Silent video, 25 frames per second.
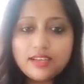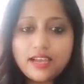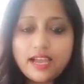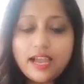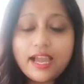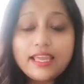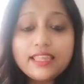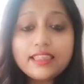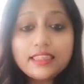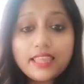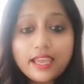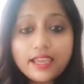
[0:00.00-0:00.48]

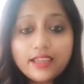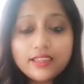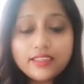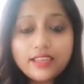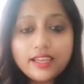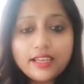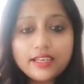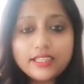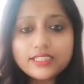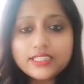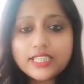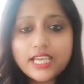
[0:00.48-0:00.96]
I thank
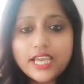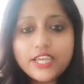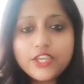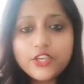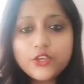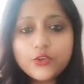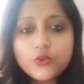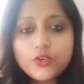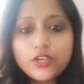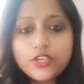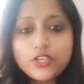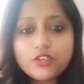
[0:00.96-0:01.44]
the entire
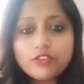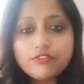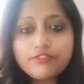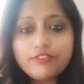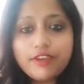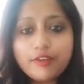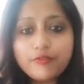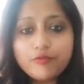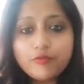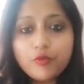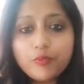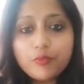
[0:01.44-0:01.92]
unit of
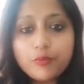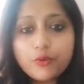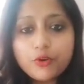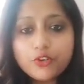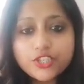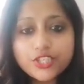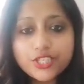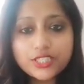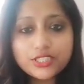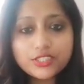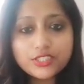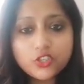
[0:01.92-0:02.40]
ENVO
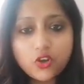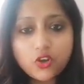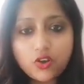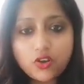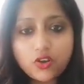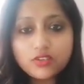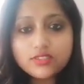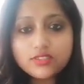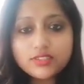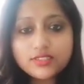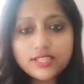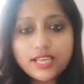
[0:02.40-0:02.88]
Project
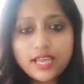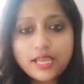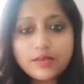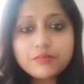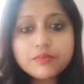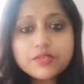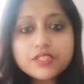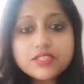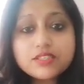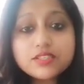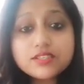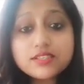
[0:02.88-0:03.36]
Talks
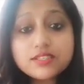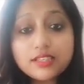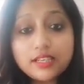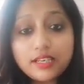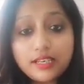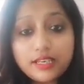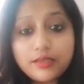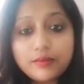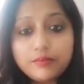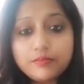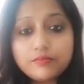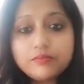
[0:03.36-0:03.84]
and Mr.
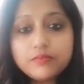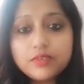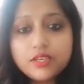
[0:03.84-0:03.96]
Salim